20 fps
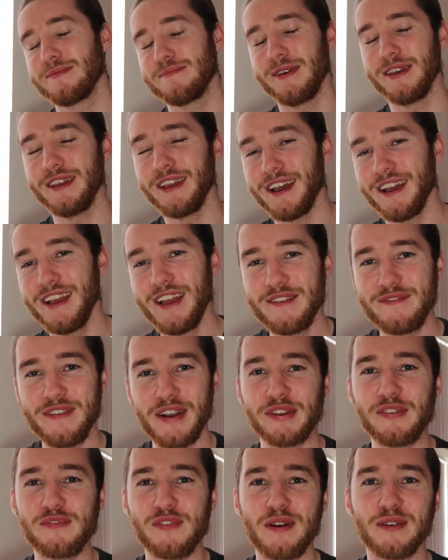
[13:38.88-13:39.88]
But yeah,
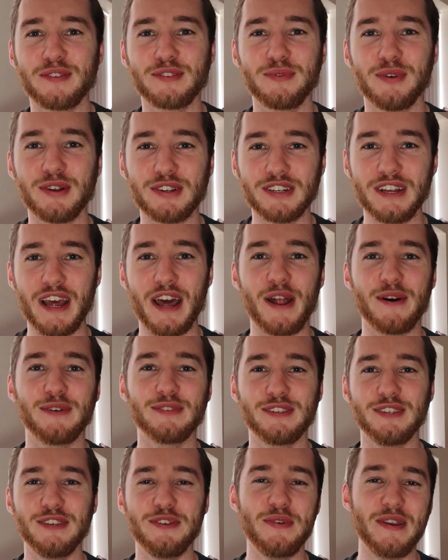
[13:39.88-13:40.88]
thank you very much for watching, and I'll
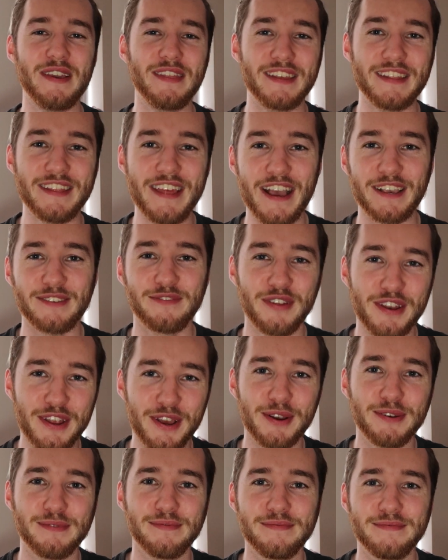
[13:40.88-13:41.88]
see you in the next
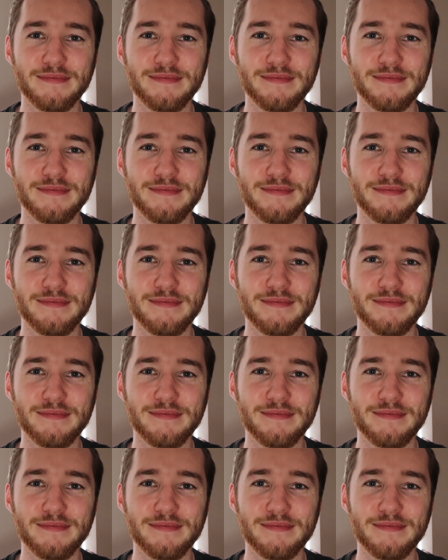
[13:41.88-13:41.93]
video.